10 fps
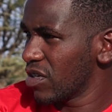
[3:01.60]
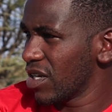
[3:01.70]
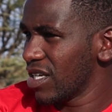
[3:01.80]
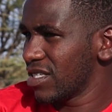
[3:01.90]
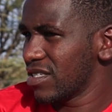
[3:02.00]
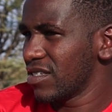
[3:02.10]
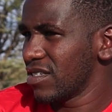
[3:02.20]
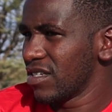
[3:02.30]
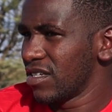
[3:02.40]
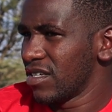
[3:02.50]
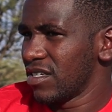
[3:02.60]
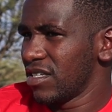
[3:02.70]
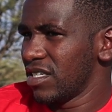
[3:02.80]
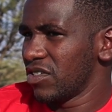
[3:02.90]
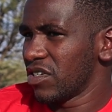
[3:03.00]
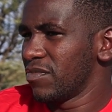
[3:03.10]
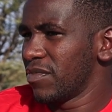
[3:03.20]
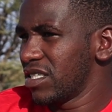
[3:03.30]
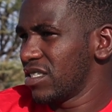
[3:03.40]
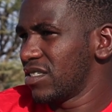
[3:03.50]
to class. Mm-hmm. You can
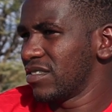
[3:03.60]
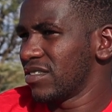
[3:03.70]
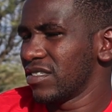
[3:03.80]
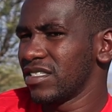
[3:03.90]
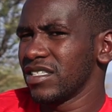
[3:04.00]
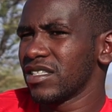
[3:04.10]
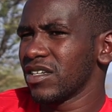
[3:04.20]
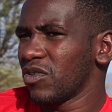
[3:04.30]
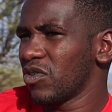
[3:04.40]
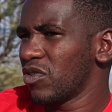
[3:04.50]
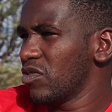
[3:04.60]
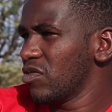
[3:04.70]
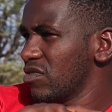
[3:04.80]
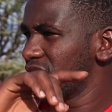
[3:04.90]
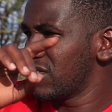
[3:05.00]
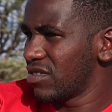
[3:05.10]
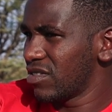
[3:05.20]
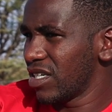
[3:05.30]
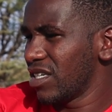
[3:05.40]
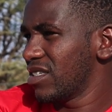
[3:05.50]
imagine reading the whole
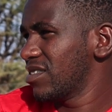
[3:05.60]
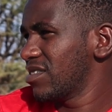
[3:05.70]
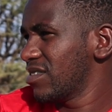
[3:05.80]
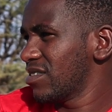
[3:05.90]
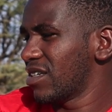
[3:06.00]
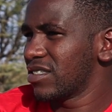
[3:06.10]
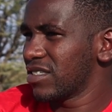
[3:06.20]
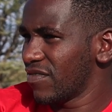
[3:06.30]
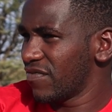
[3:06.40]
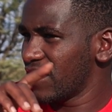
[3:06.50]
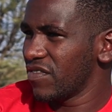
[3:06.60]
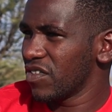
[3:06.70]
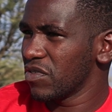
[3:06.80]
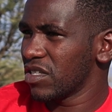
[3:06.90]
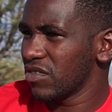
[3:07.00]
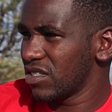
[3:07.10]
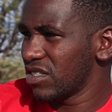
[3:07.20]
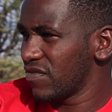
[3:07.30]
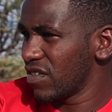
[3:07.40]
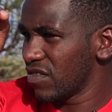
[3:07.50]
day and surviving without
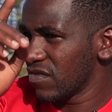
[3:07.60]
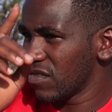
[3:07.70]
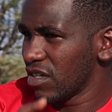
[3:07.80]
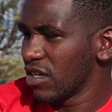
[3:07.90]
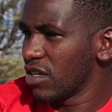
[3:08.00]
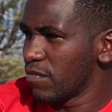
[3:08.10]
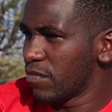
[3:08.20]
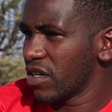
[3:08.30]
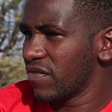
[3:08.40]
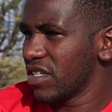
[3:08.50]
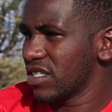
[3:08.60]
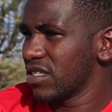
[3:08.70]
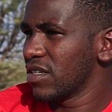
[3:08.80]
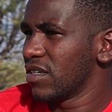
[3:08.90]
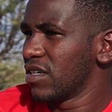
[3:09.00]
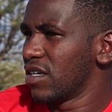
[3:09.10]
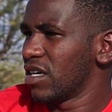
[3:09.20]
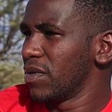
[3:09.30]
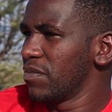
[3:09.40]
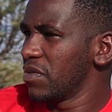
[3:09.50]
even breakfast.
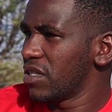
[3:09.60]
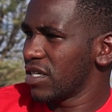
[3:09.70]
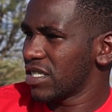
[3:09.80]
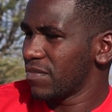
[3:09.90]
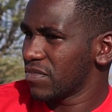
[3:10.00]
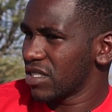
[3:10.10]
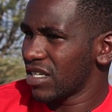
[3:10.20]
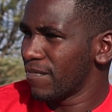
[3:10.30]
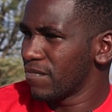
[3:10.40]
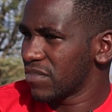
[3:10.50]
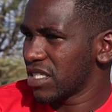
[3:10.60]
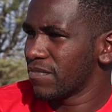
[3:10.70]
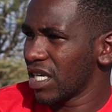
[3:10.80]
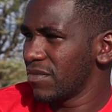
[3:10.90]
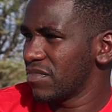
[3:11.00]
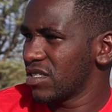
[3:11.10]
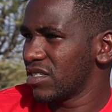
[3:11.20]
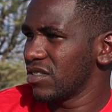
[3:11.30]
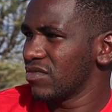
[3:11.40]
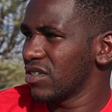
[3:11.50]
Maybe there are some, some, sometimes
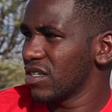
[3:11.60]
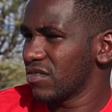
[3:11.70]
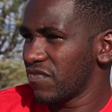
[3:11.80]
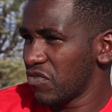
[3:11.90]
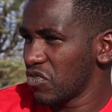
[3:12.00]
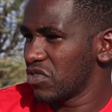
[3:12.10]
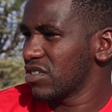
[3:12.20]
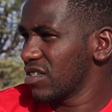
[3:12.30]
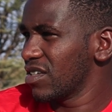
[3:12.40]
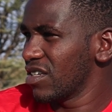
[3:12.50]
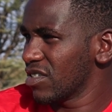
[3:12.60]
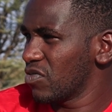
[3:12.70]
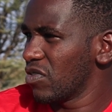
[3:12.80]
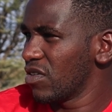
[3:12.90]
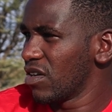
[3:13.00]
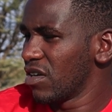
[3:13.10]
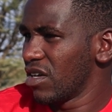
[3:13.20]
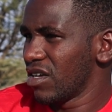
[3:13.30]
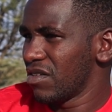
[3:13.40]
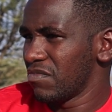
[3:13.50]
you get foods in school,
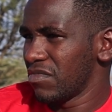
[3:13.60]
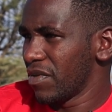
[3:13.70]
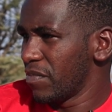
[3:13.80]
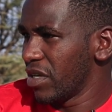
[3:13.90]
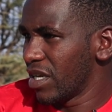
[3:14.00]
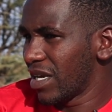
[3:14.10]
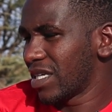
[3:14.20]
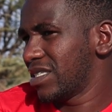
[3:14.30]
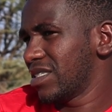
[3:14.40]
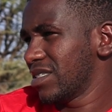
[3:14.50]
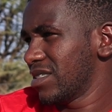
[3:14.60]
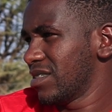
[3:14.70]
maybe lunch.